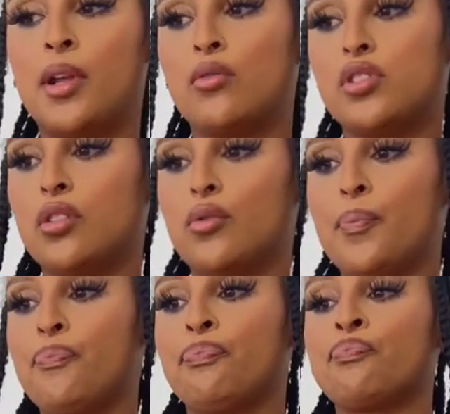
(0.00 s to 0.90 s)
out, so
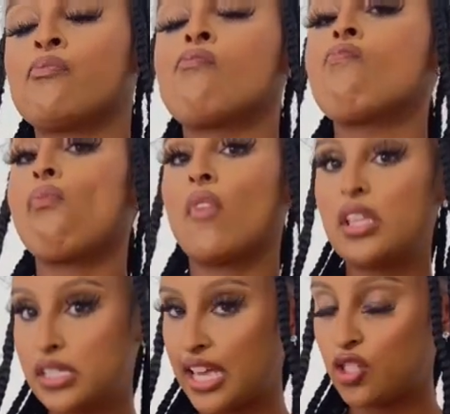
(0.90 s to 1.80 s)

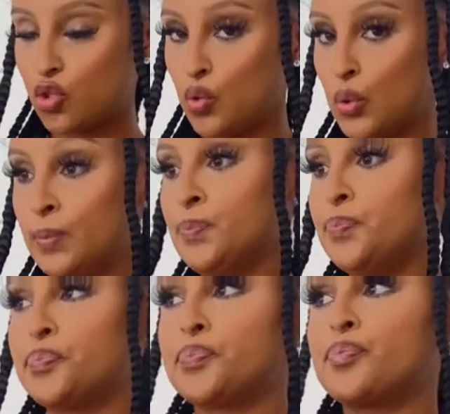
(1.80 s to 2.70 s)
stay tuned.
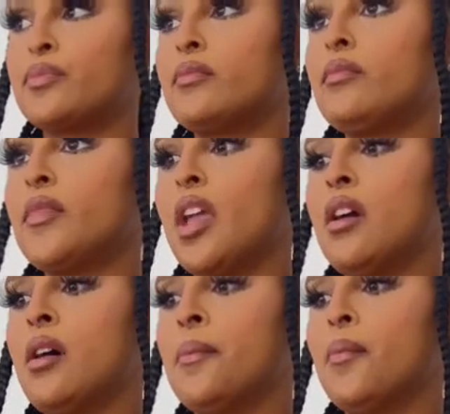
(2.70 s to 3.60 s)

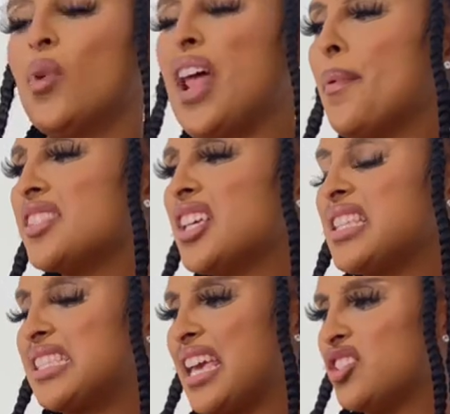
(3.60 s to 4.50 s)
Um, what I was going
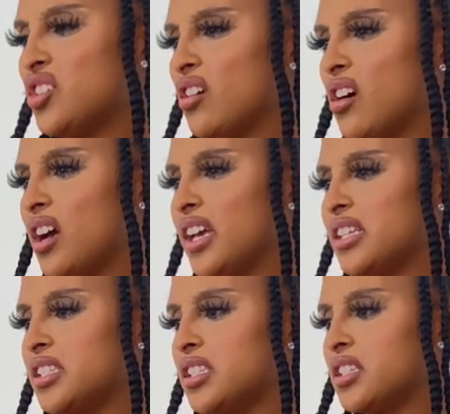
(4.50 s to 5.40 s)
to say to you
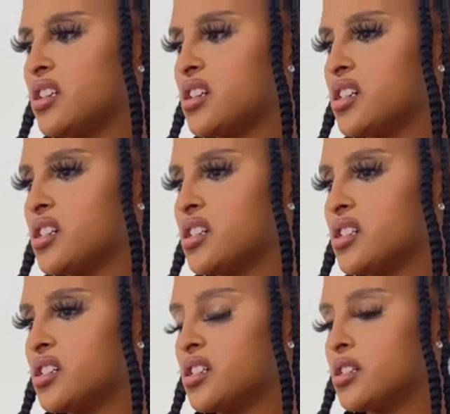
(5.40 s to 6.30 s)

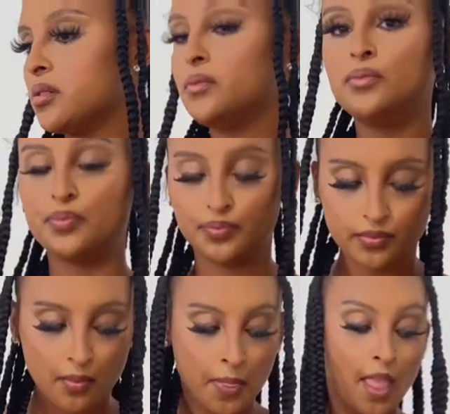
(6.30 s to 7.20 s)
guys. Mm-hmm.
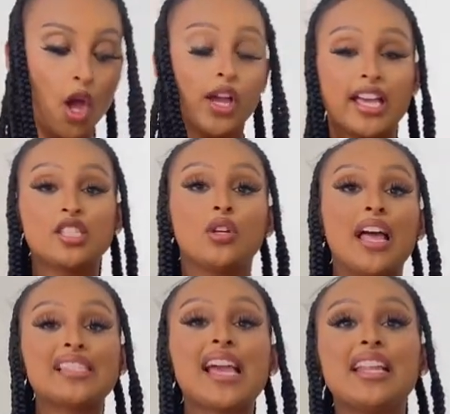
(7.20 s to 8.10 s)
Okay, so
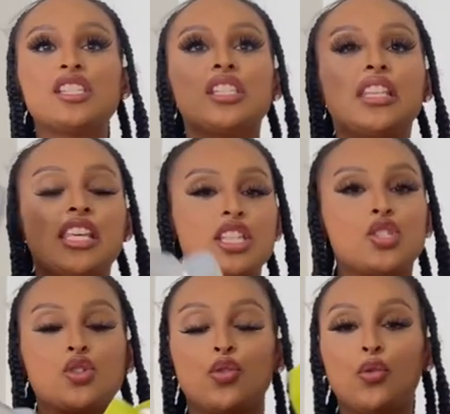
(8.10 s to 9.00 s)
let's get into these
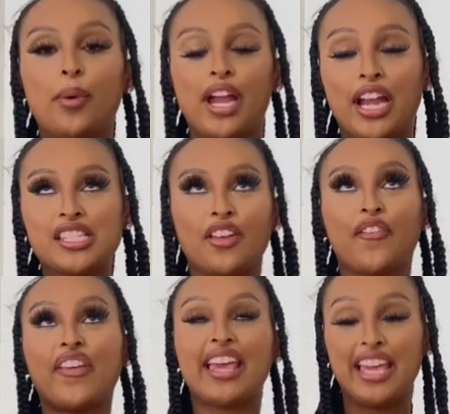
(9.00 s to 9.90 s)
two pairs of
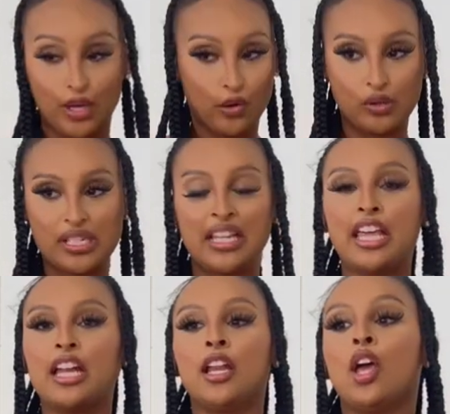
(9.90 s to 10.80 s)
heels and
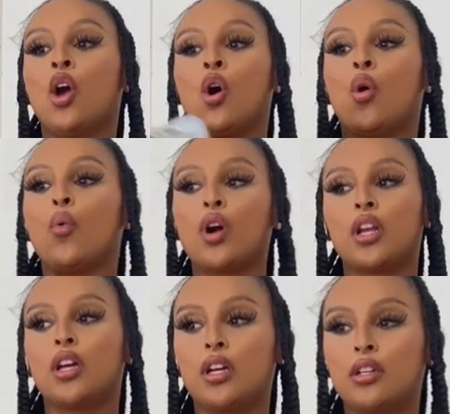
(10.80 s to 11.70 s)
then we're
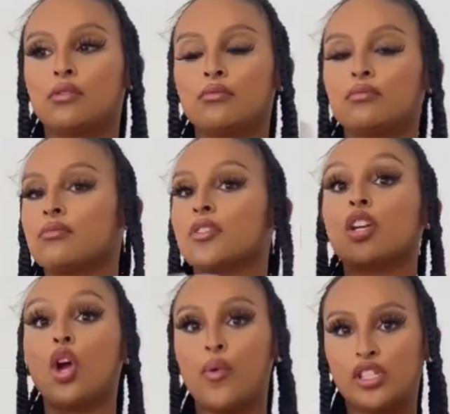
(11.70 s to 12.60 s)
gonna
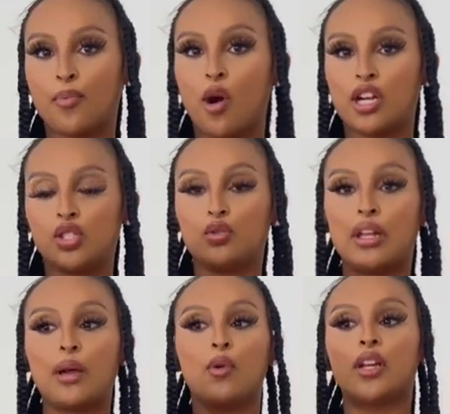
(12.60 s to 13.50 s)
go into part two.
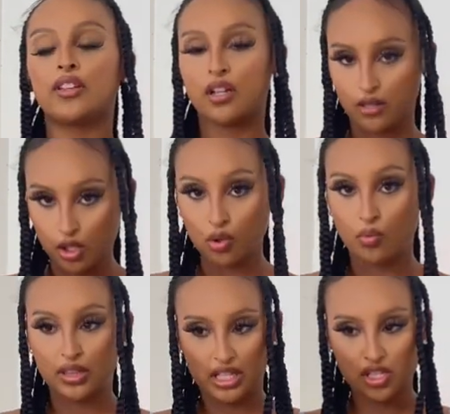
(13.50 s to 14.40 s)
Like we're gonna conclude
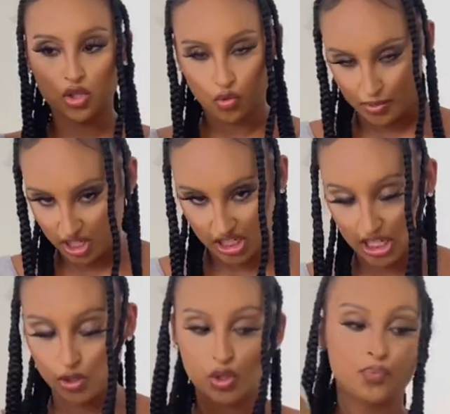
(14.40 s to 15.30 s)
with these two pairs of
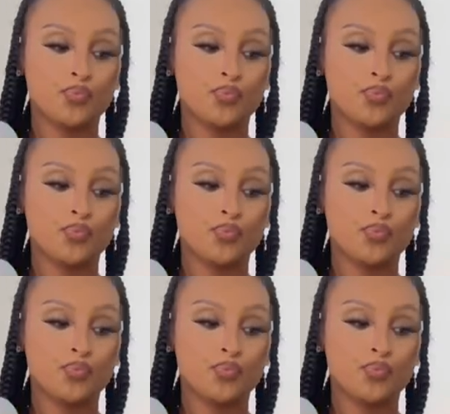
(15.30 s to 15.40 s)
heels.